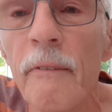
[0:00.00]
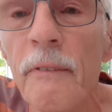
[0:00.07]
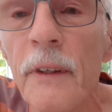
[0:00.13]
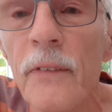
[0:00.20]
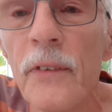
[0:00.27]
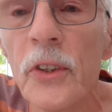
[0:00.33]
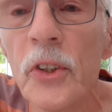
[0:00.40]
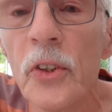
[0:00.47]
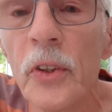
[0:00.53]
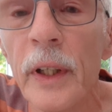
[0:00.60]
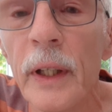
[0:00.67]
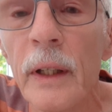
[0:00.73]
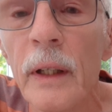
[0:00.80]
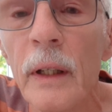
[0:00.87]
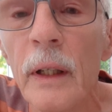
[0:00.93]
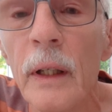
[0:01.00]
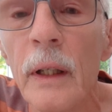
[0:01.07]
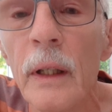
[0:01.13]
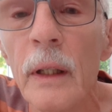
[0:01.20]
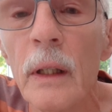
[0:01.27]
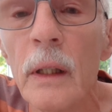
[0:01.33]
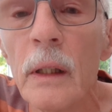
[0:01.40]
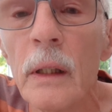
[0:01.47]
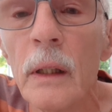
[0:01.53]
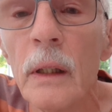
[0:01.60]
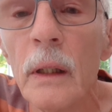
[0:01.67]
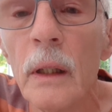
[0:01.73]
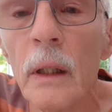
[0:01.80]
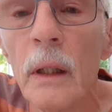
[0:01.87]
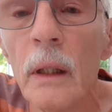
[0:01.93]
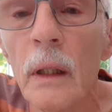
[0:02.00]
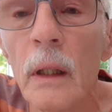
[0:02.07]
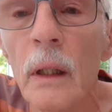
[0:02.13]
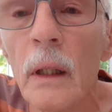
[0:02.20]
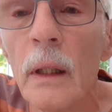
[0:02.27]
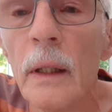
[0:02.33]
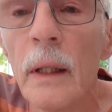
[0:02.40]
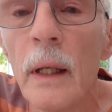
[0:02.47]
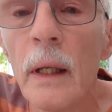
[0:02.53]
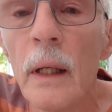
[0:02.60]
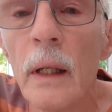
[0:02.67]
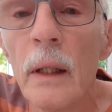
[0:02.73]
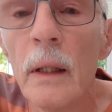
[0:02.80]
5th string, and